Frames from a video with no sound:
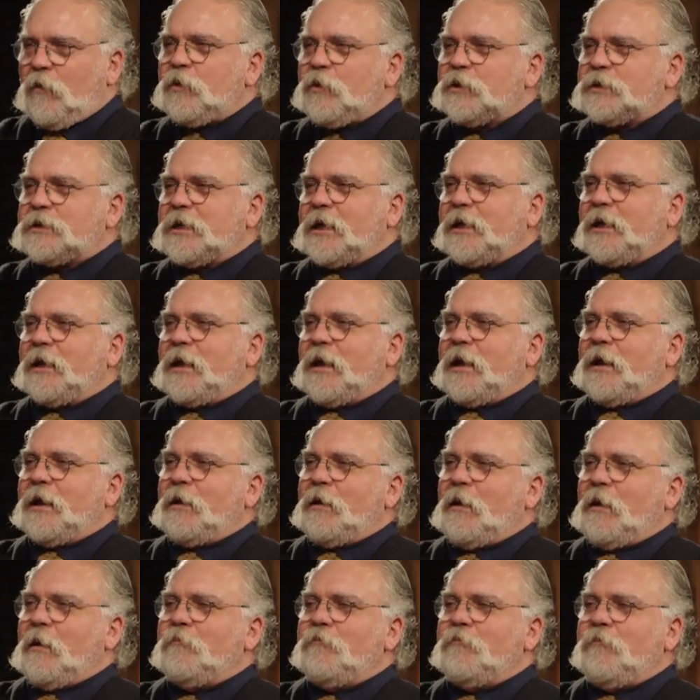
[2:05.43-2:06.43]
almost a,
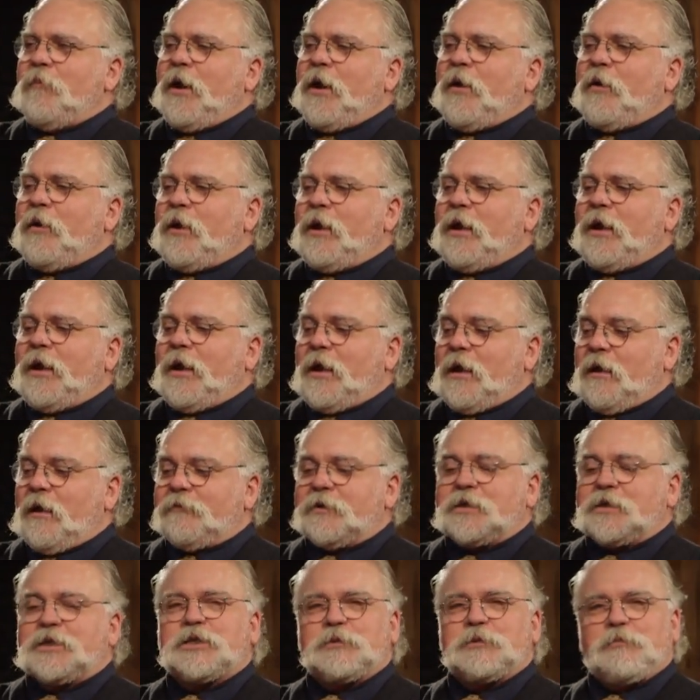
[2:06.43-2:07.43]
a marrying
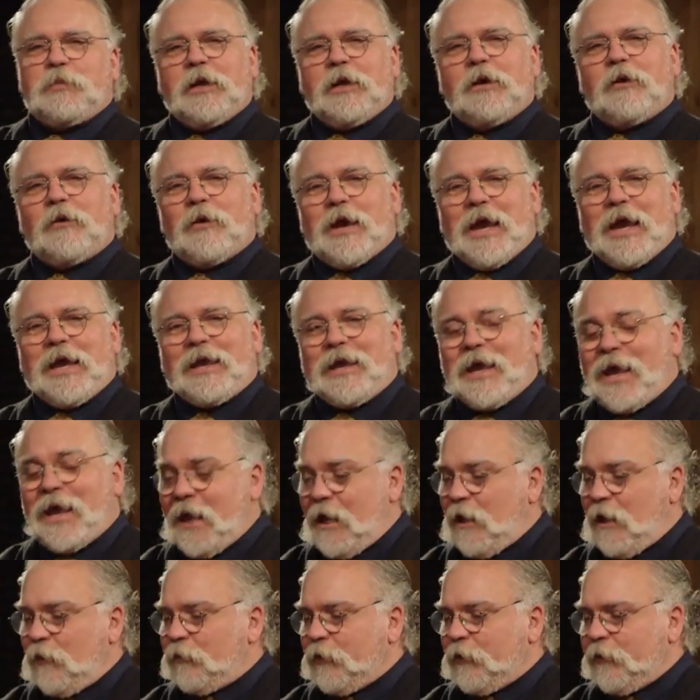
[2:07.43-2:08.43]
of a spear and a
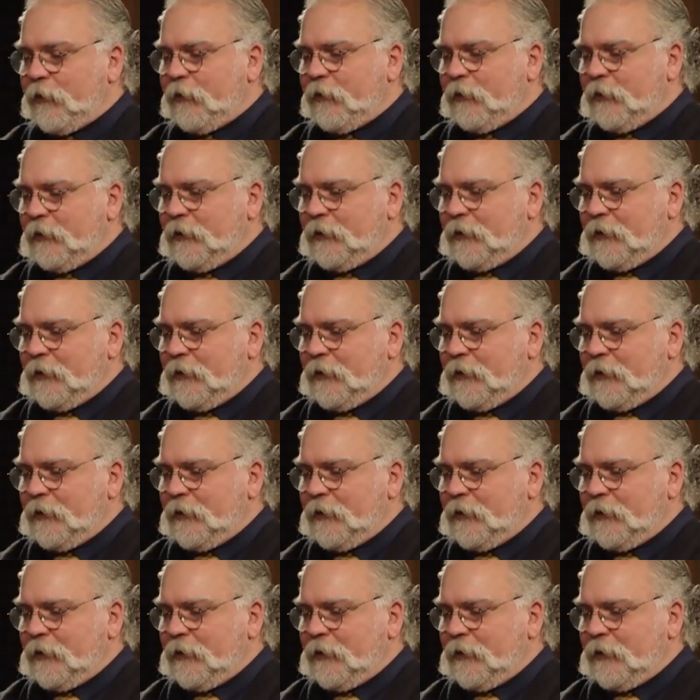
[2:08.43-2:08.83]
halberd